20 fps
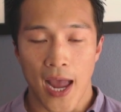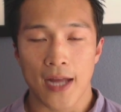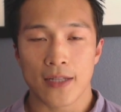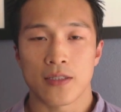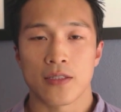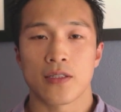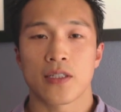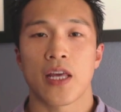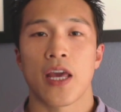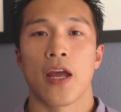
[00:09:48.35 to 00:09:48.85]

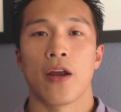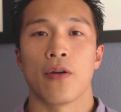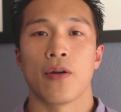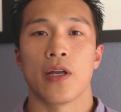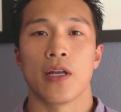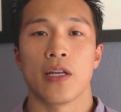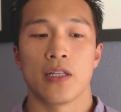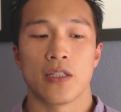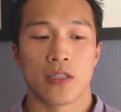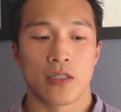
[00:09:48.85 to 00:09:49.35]
had to
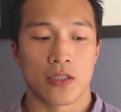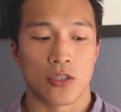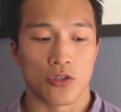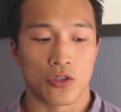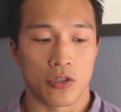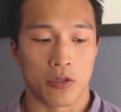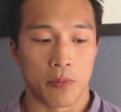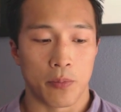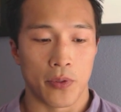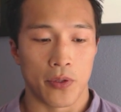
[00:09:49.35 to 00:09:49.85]

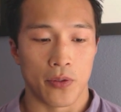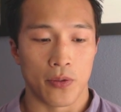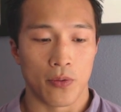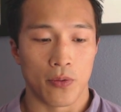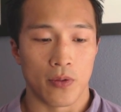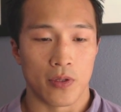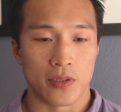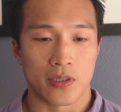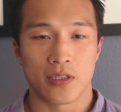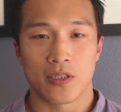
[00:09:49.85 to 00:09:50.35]

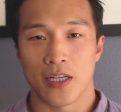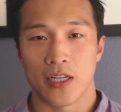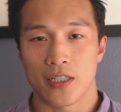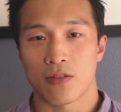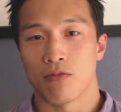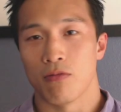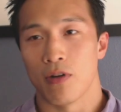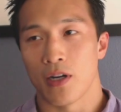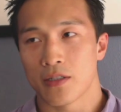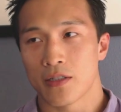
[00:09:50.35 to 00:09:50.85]
distribute the
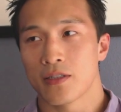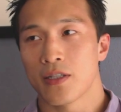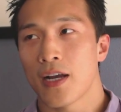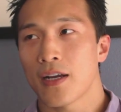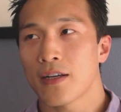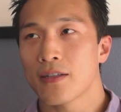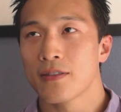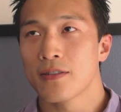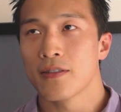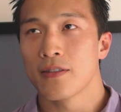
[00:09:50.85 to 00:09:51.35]
6
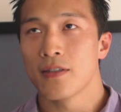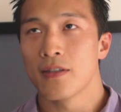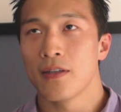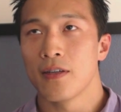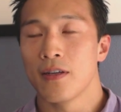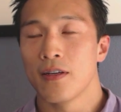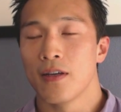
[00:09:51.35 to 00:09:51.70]
rucksacks.